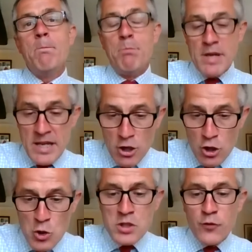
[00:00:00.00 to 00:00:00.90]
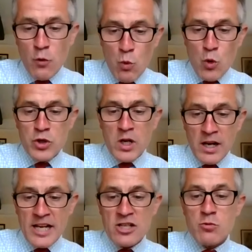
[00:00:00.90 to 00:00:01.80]
being used for water
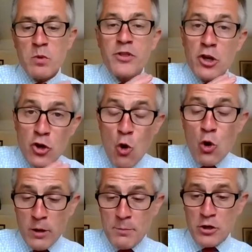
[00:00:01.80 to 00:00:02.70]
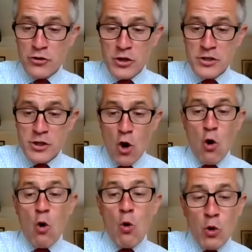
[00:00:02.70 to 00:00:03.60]
collection within your communities
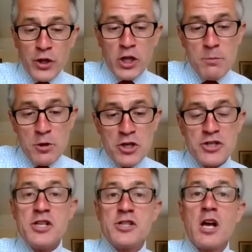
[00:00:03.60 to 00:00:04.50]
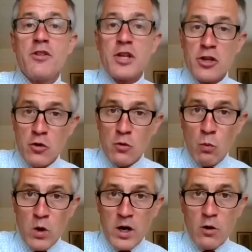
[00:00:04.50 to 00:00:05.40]
or the communities that you
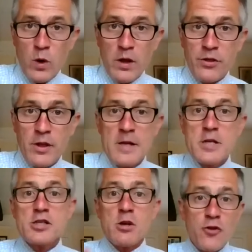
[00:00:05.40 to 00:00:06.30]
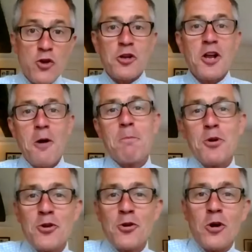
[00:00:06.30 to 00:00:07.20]
work with. So if you could
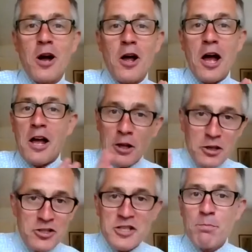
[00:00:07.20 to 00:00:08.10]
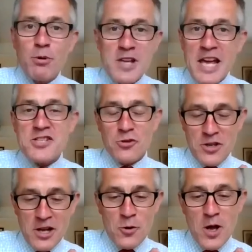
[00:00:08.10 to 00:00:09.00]
put your simple yes or
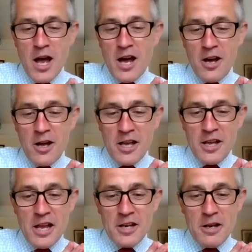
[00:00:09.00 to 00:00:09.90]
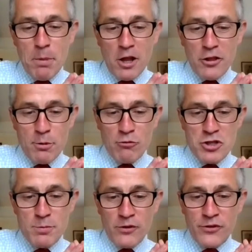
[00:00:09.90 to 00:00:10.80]
no in the pathable
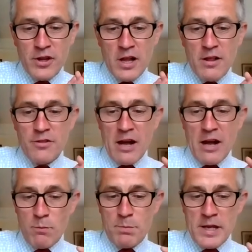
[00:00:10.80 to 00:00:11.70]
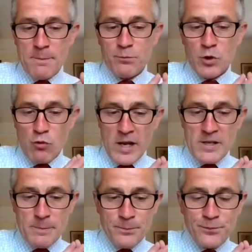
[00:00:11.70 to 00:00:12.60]
response, that would be great.